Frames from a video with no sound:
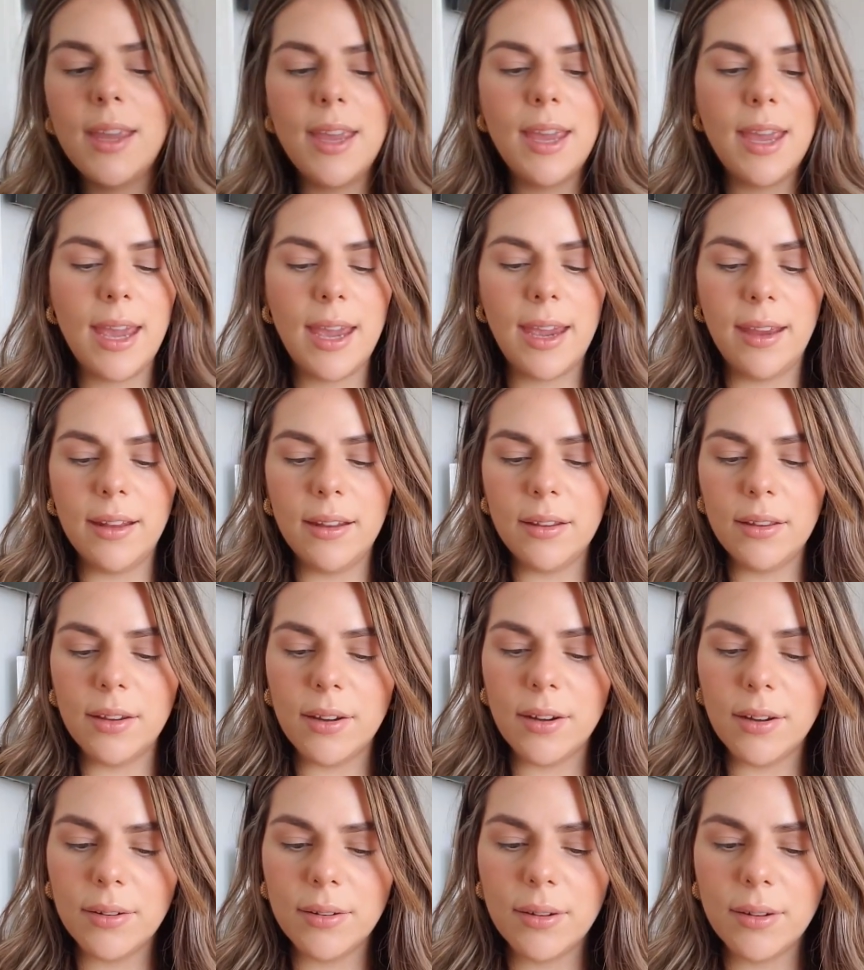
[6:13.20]
and
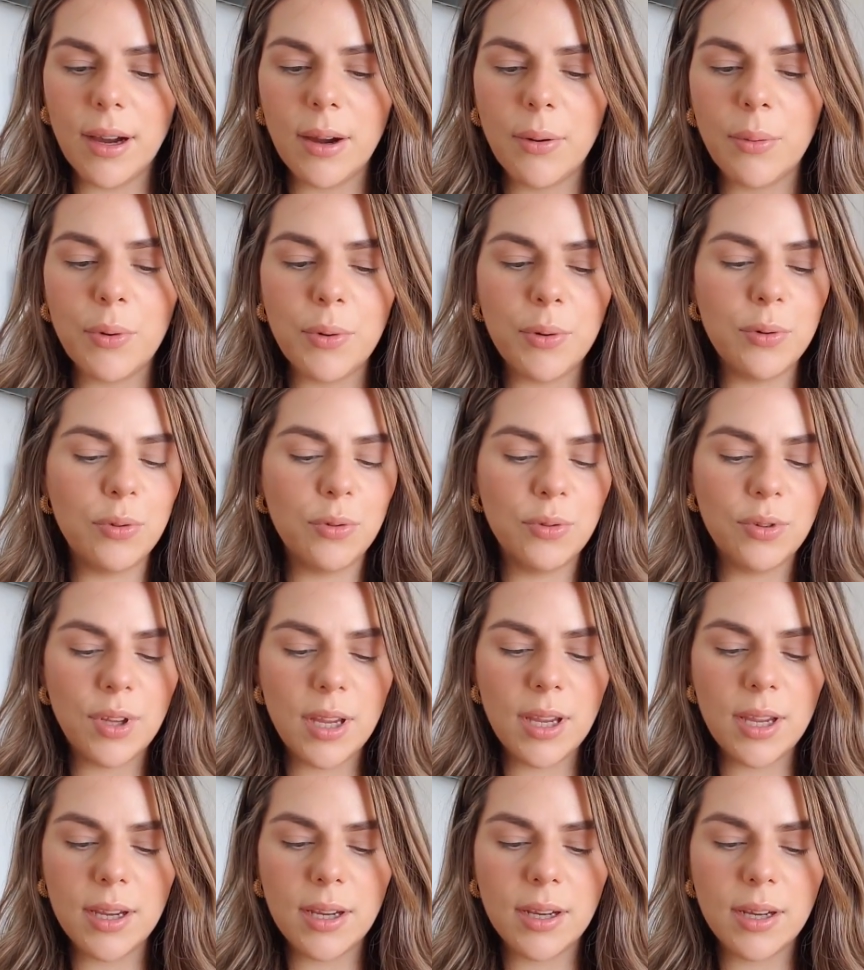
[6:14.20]
I'm going to
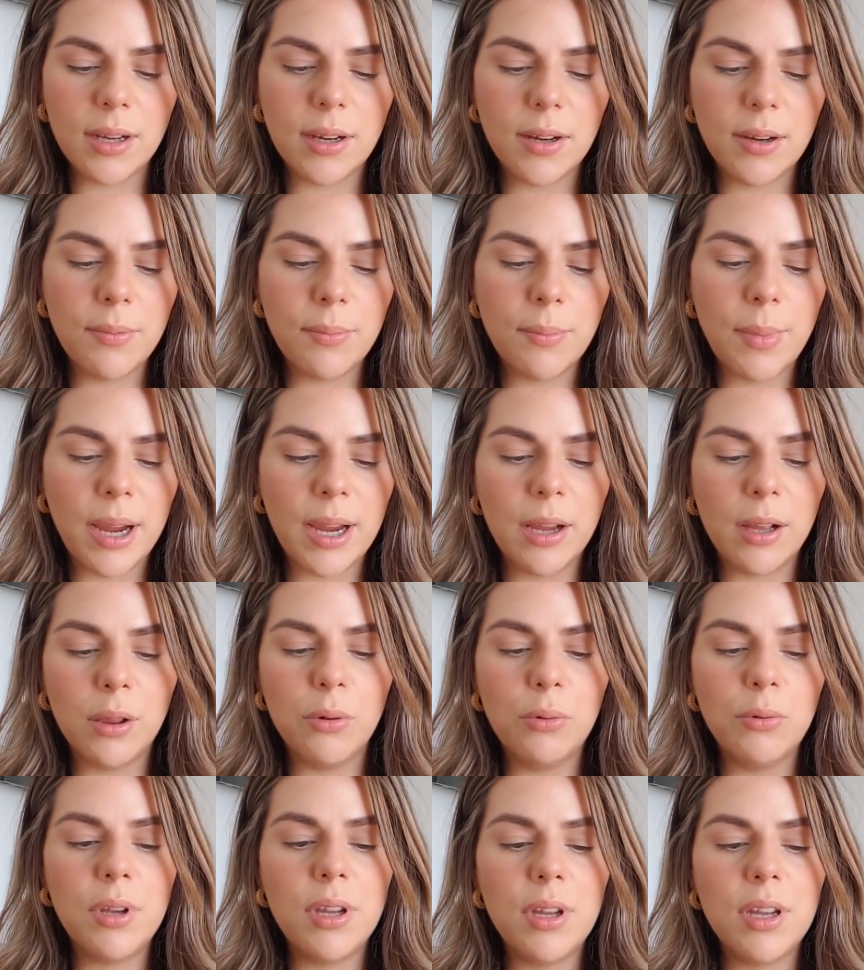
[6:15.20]
take my
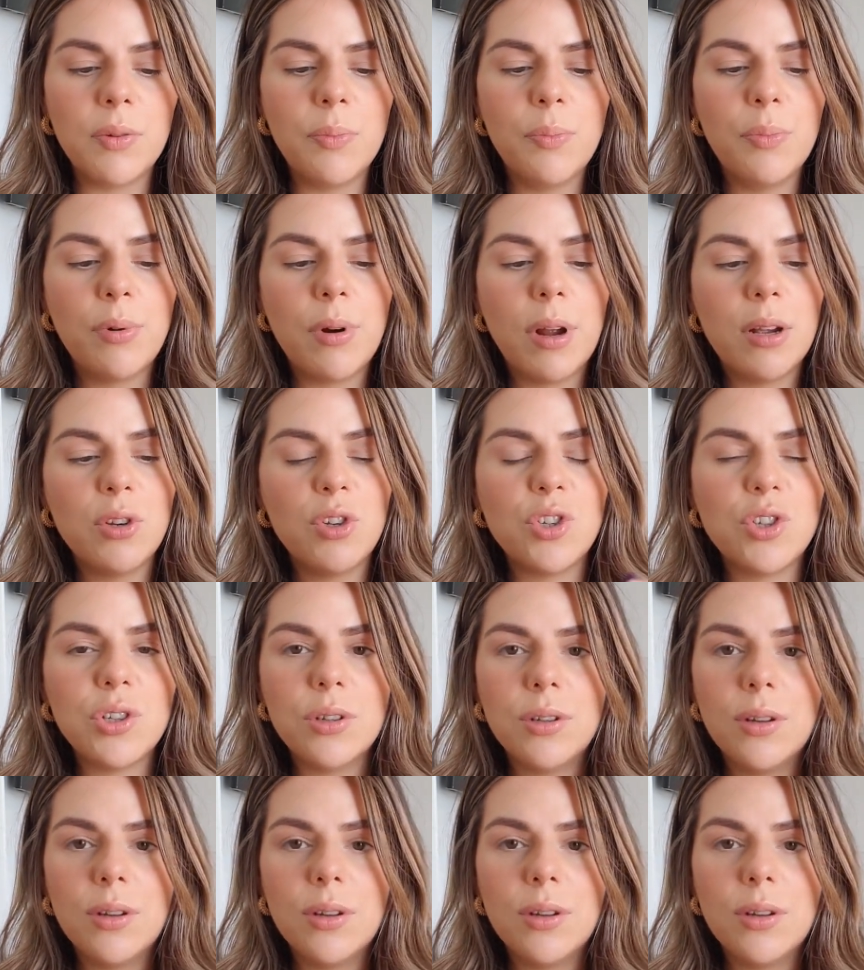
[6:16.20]
Glownique brush